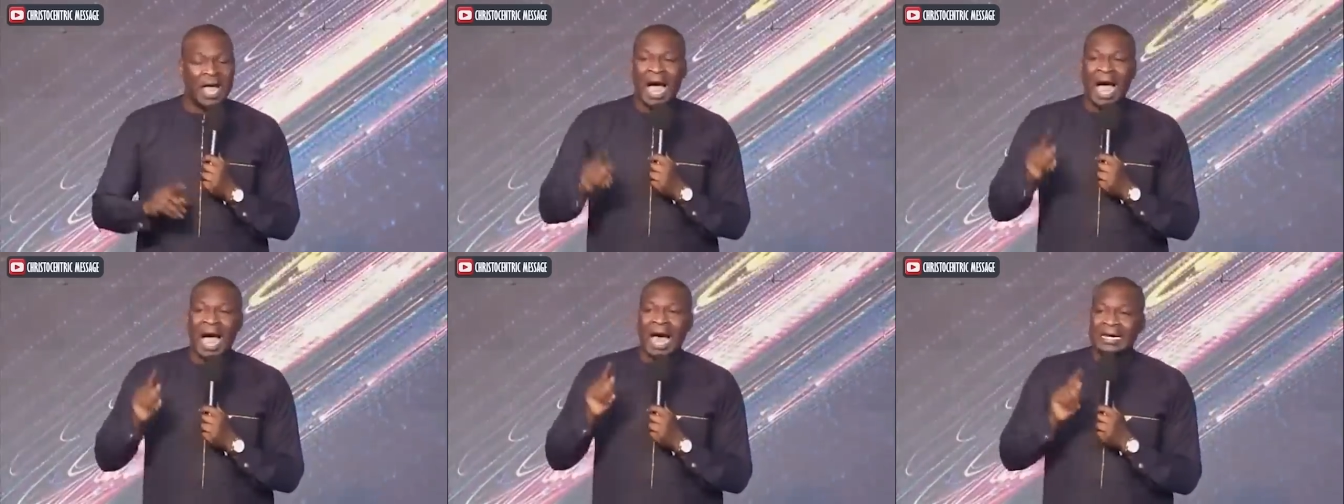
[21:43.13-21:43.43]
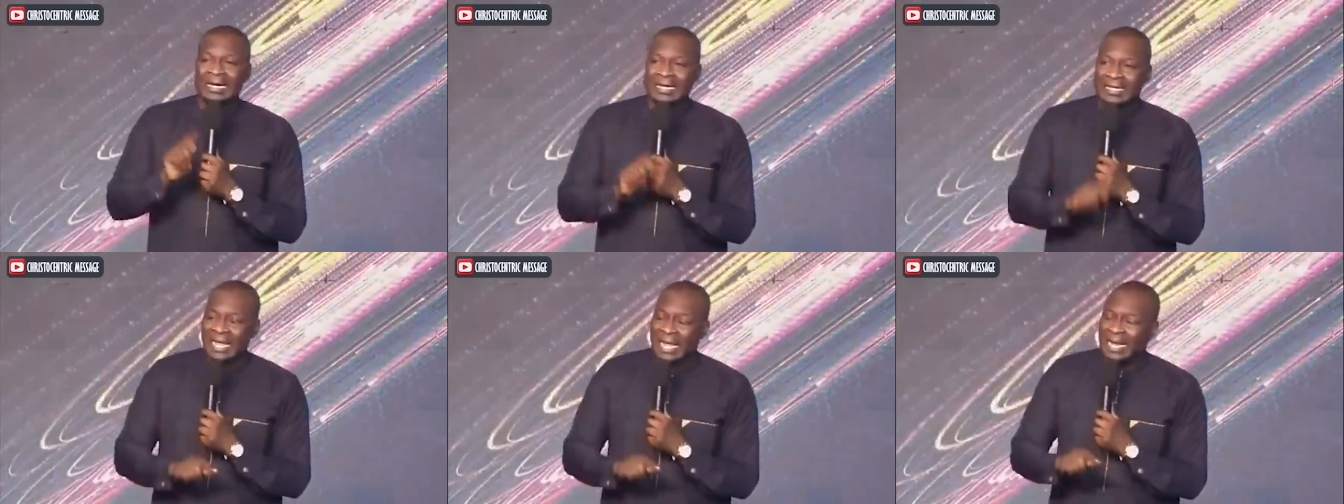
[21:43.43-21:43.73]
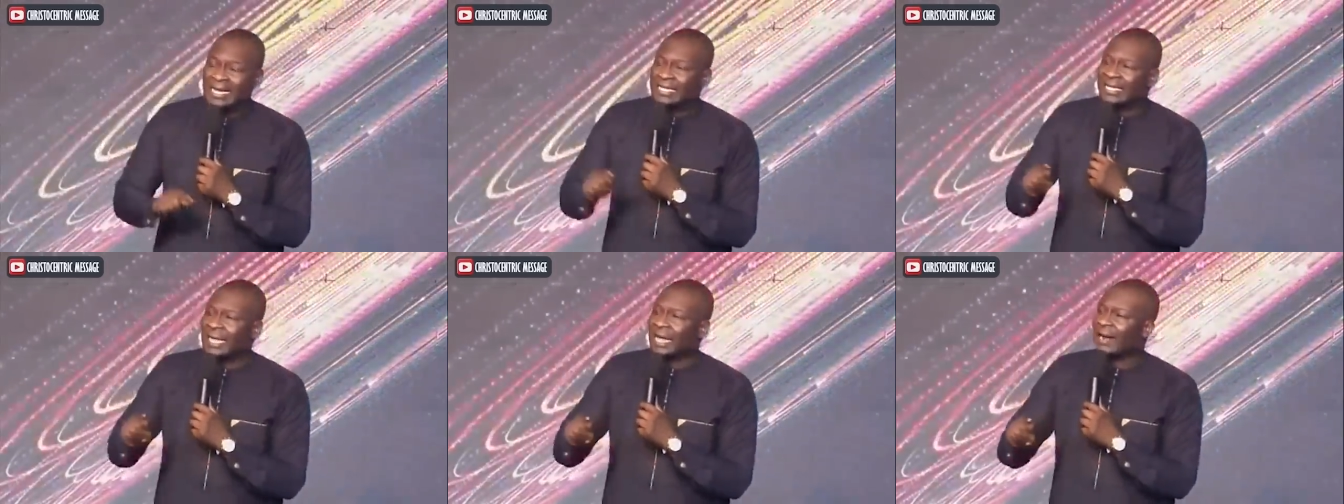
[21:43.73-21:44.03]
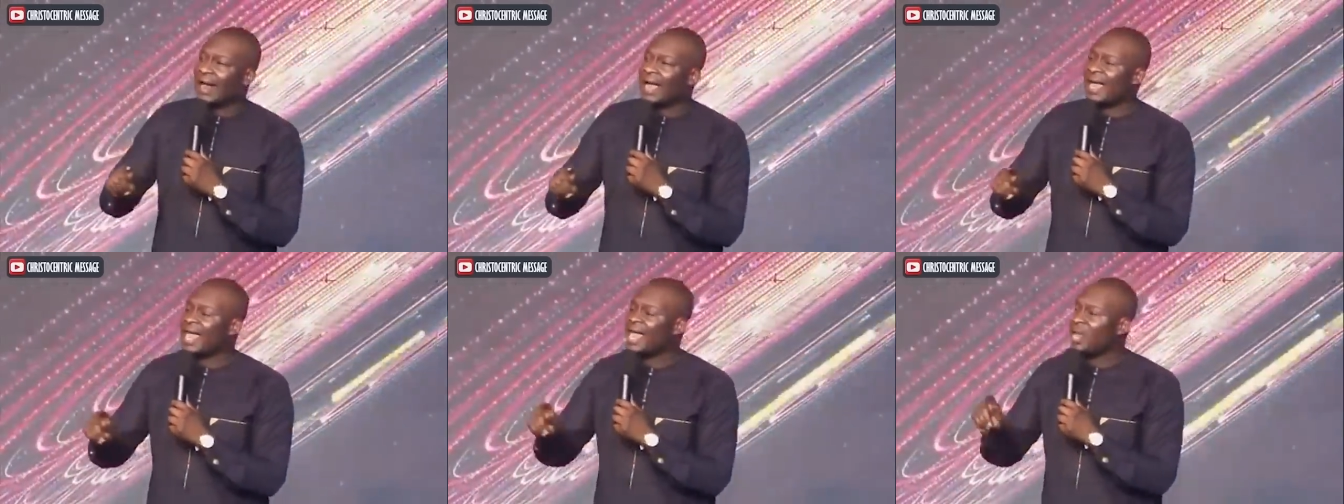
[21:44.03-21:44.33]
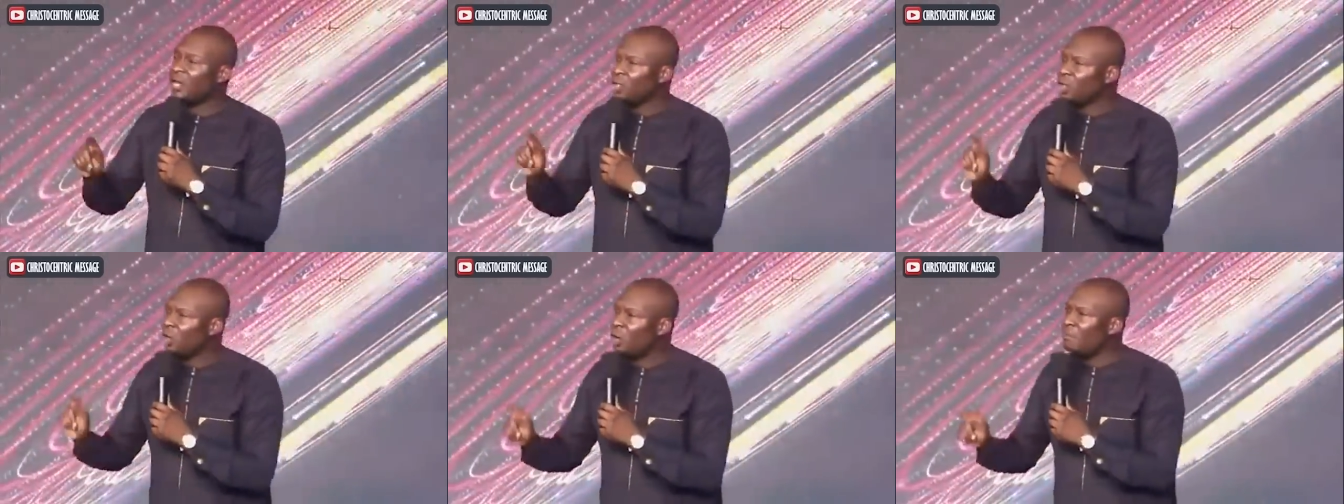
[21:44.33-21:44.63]
and then there are a
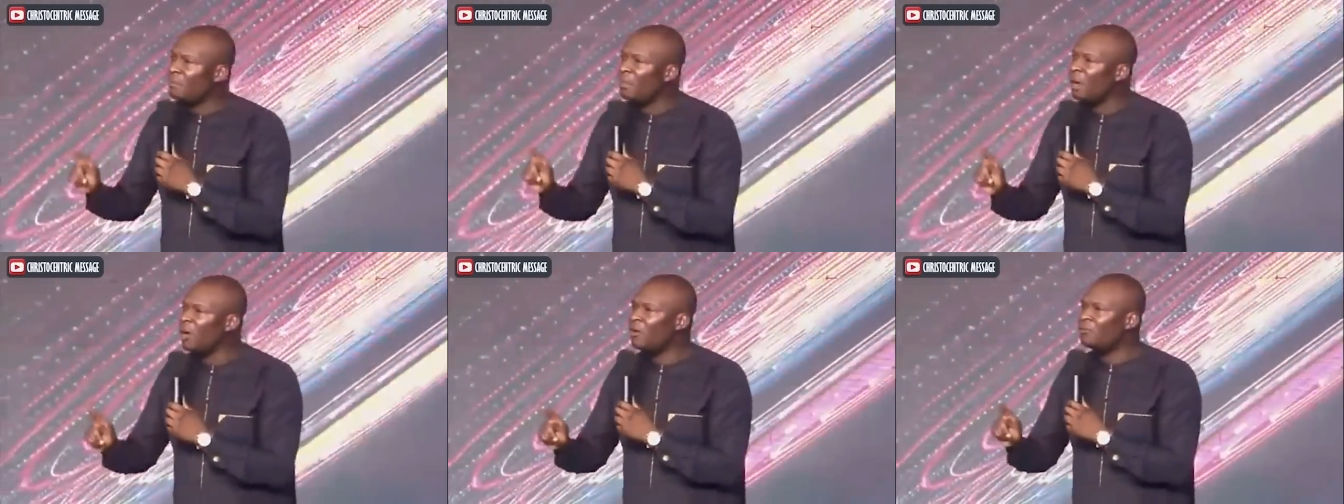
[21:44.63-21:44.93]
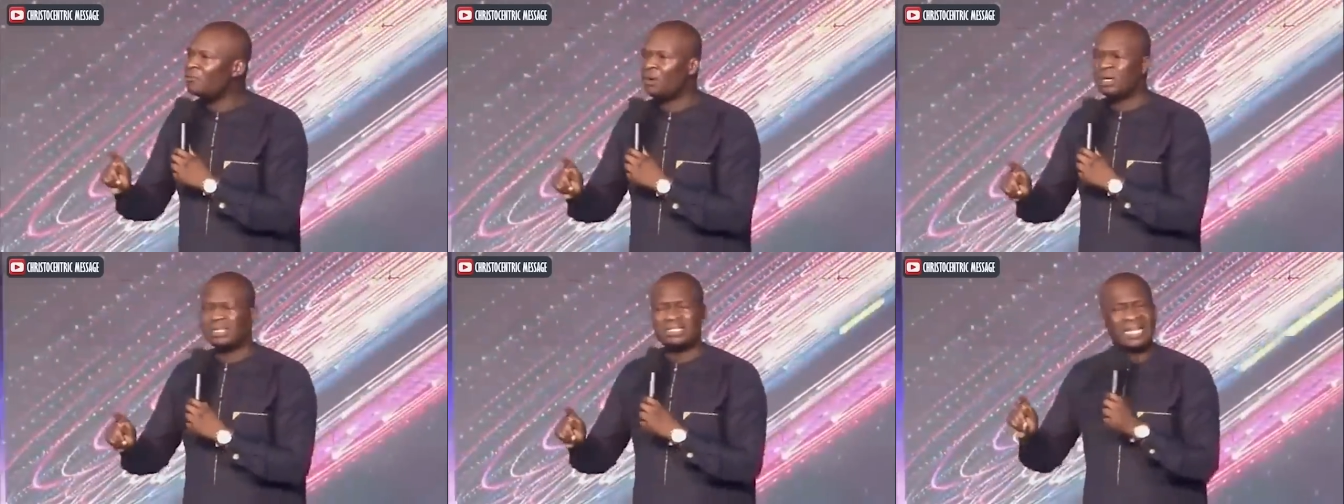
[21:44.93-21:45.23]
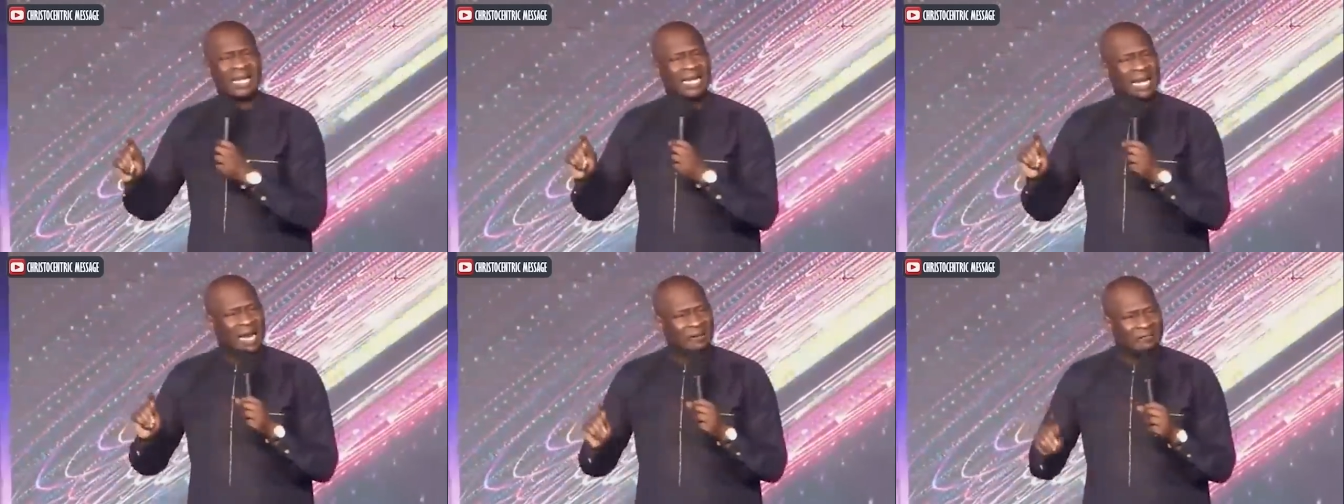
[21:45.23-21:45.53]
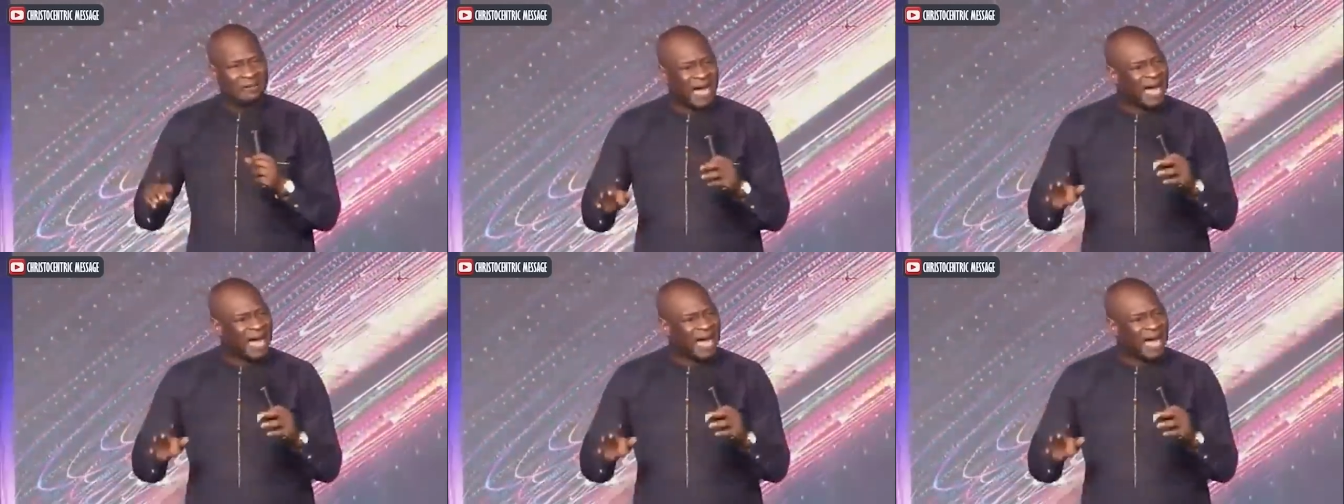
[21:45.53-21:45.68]
number of us that have